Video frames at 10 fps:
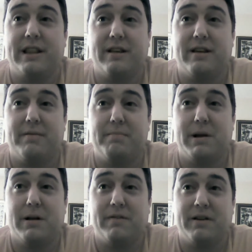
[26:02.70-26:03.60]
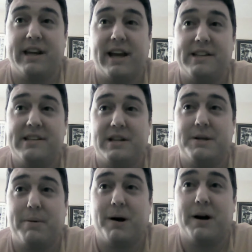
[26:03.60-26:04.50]
in the middle of a gas
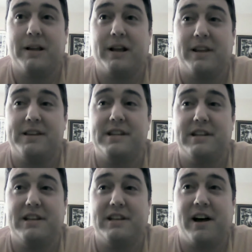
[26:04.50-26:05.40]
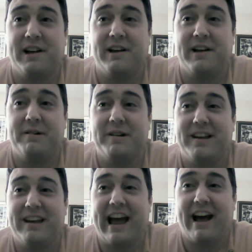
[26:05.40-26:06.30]
station parking lot, listening to audio
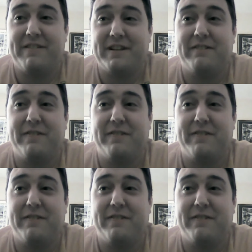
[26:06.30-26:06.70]
after the